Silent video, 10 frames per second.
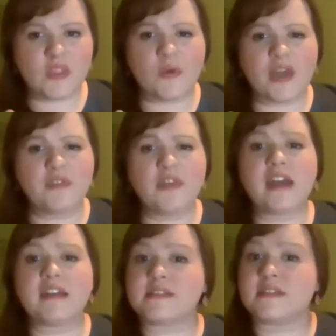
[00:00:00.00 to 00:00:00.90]
Okay,
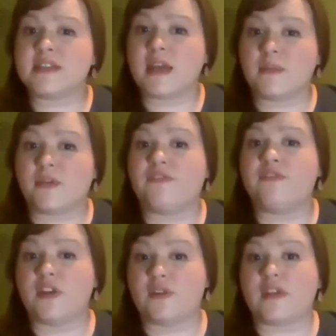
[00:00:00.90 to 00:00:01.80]
that is a type of
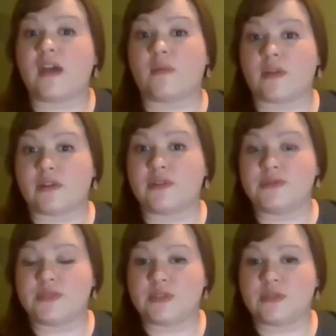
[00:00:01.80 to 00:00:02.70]
fear that we're
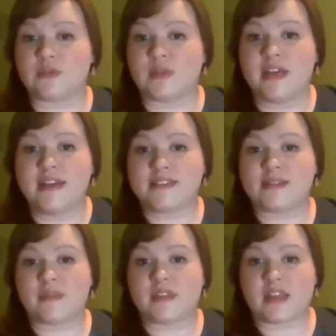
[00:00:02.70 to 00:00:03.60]
used to,
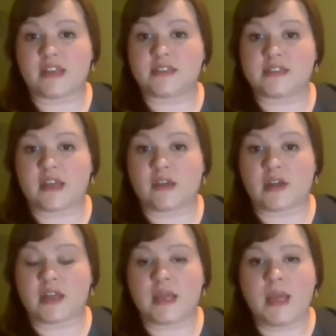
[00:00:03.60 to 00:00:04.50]
something that is
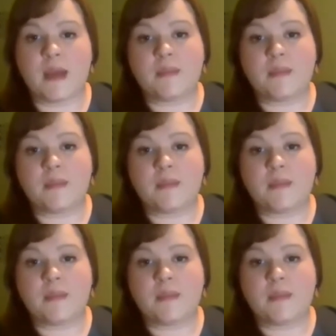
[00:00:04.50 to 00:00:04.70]
scary.